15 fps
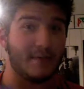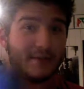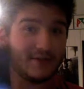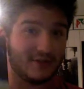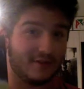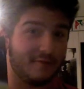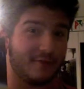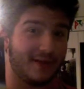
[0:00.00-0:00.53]

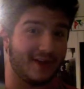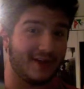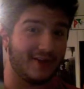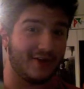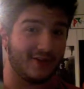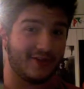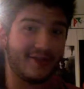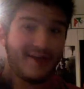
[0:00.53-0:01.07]
episode of Planet
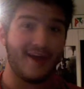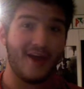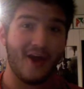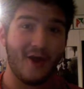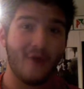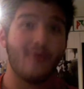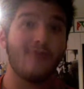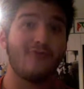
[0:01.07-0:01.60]
Earth.
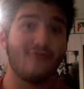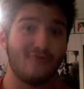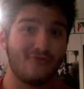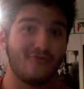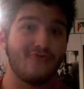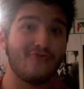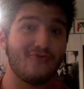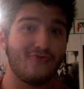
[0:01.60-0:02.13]

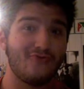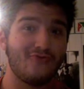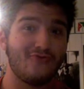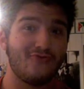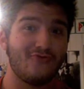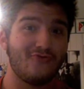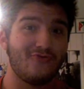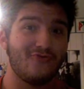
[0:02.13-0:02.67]

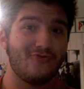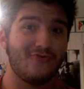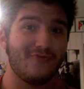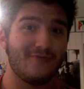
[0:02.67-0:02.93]
Ooh.